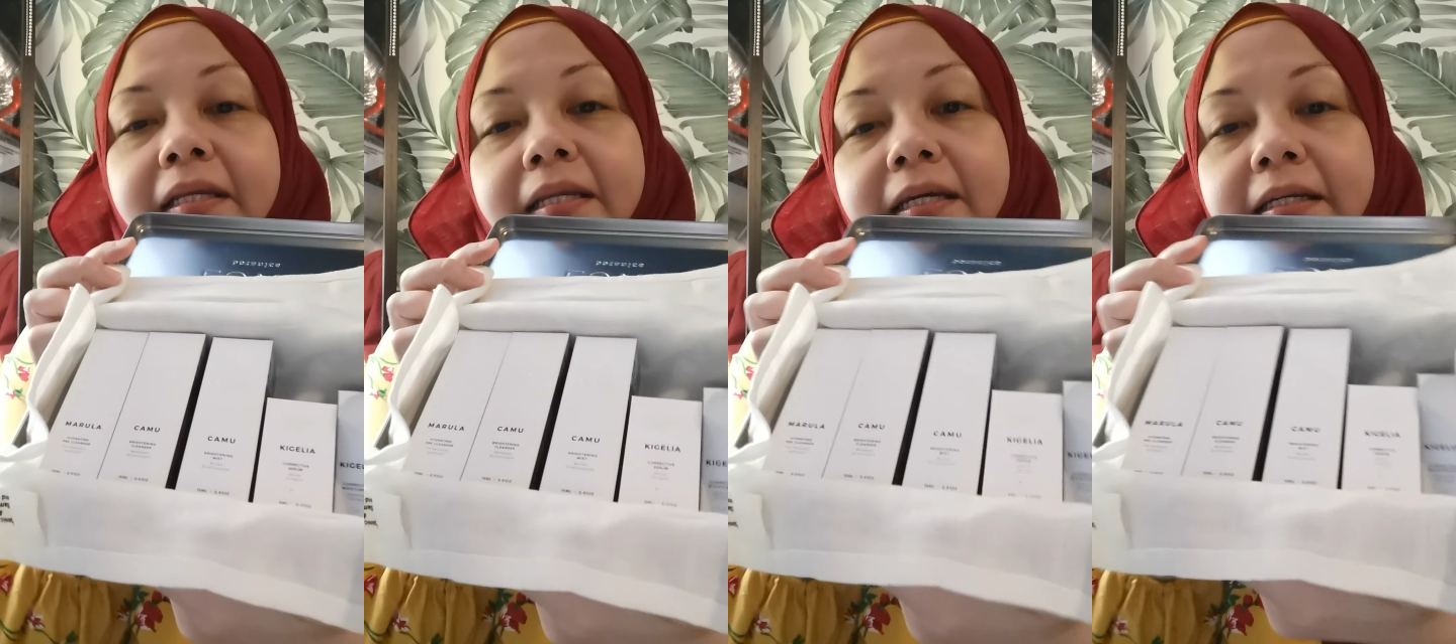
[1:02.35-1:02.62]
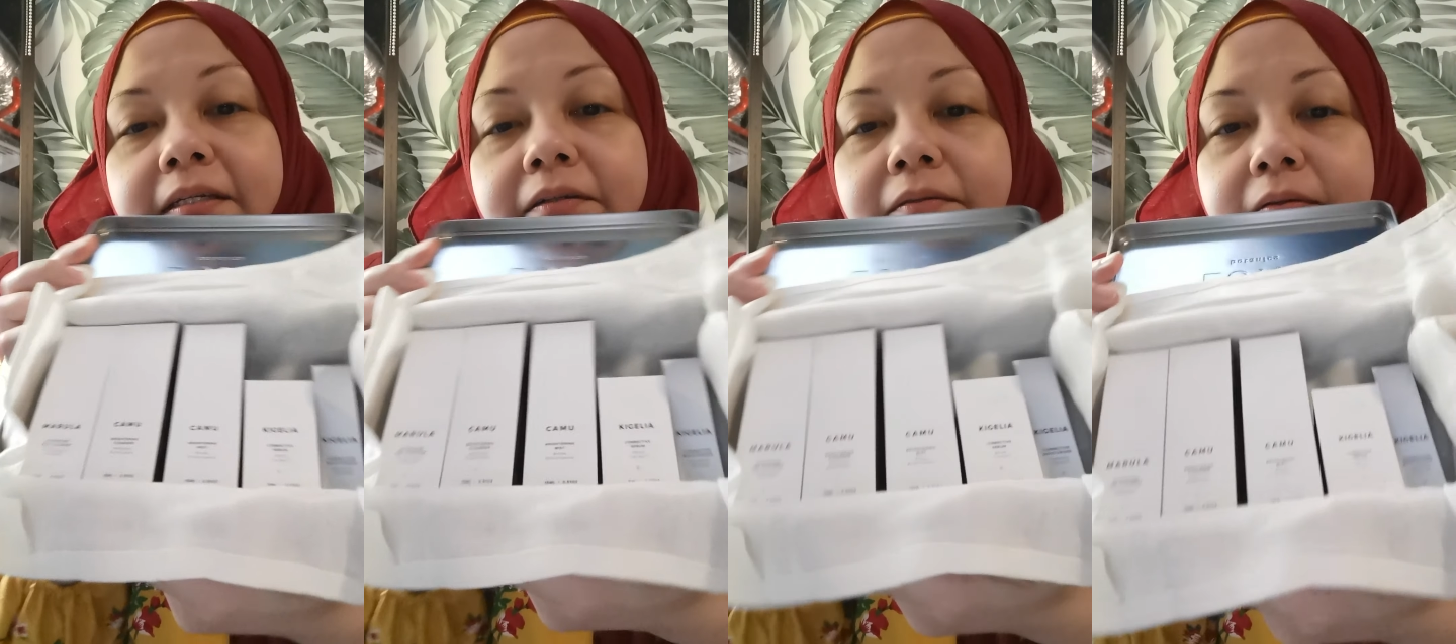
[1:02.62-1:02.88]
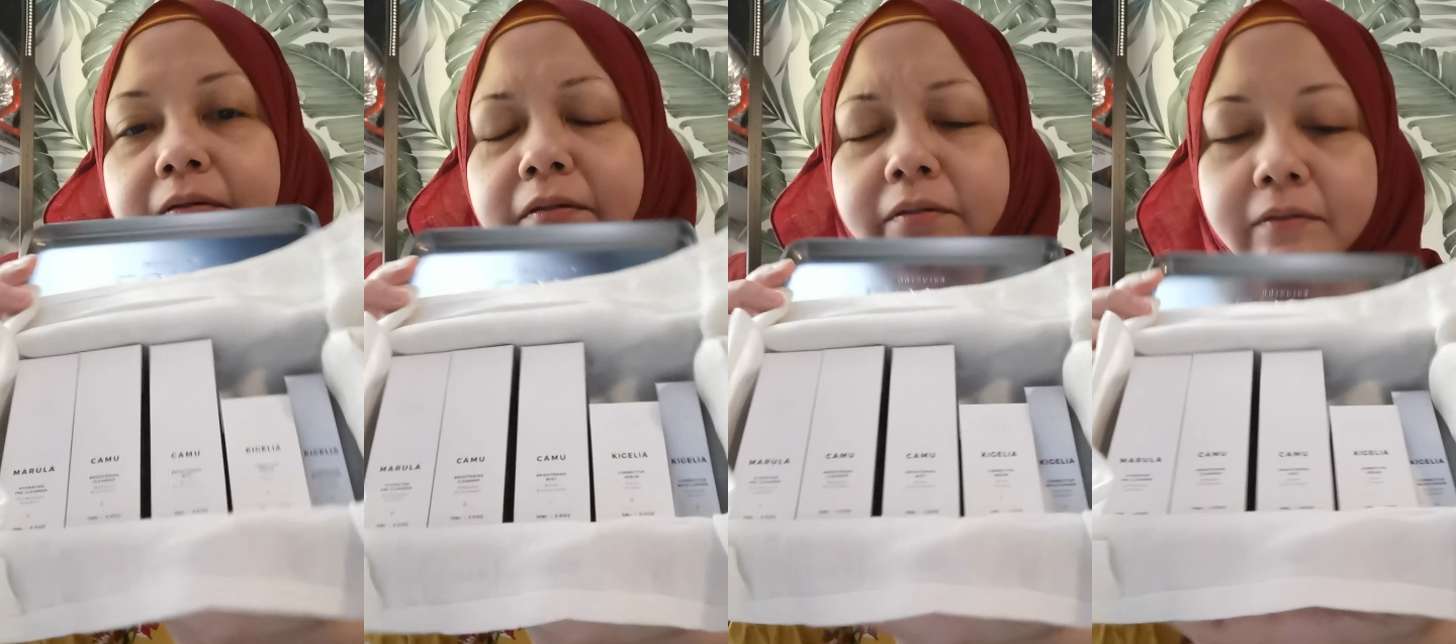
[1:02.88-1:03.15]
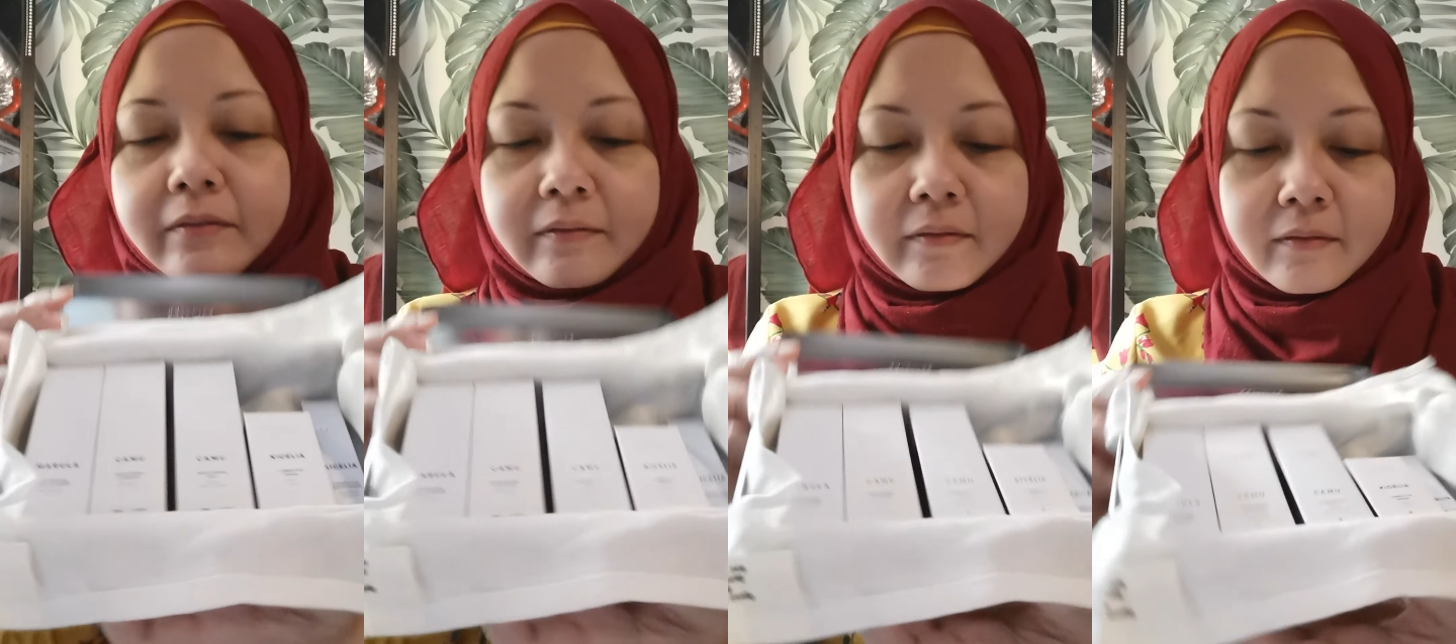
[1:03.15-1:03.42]
later
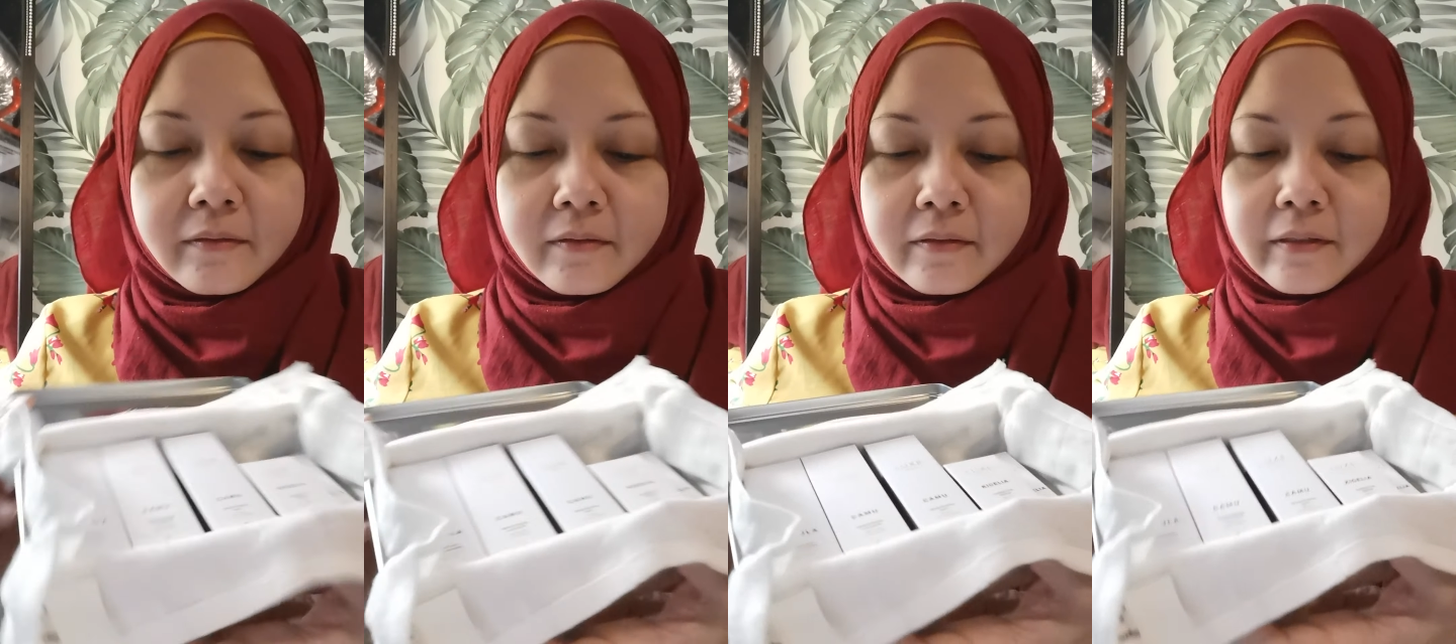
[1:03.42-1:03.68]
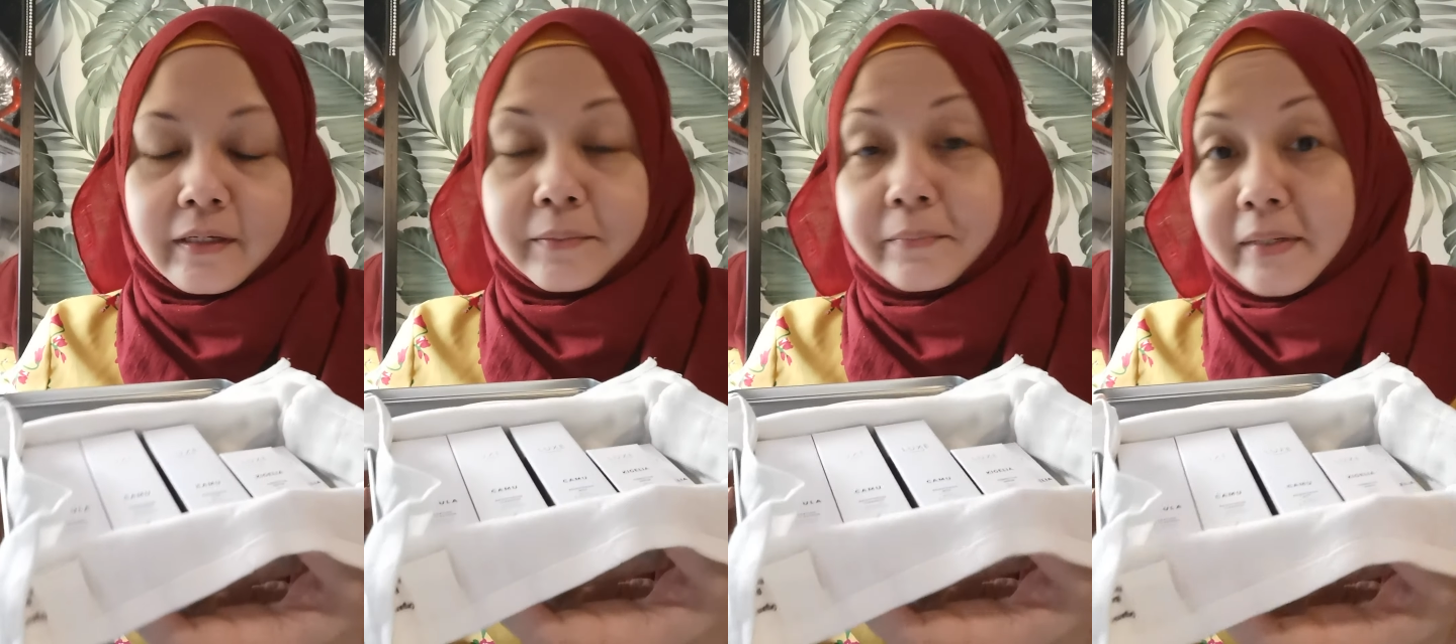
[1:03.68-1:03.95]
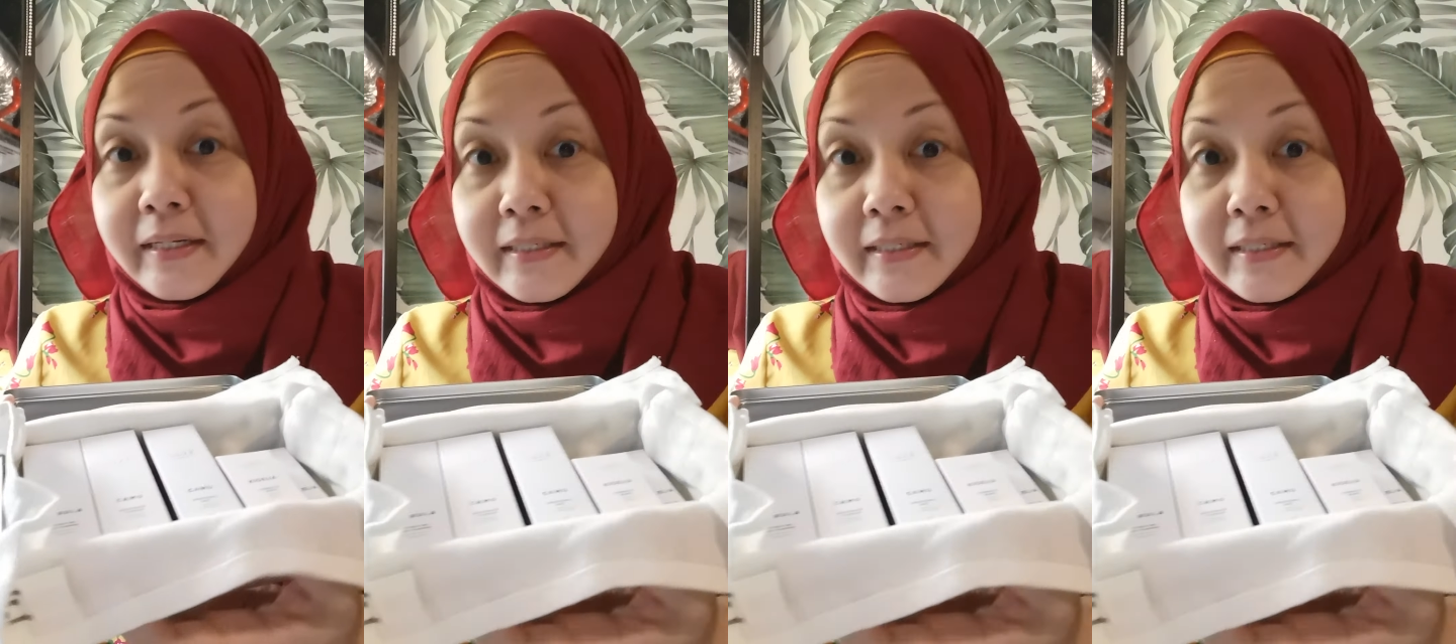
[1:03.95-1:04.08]
on, so you can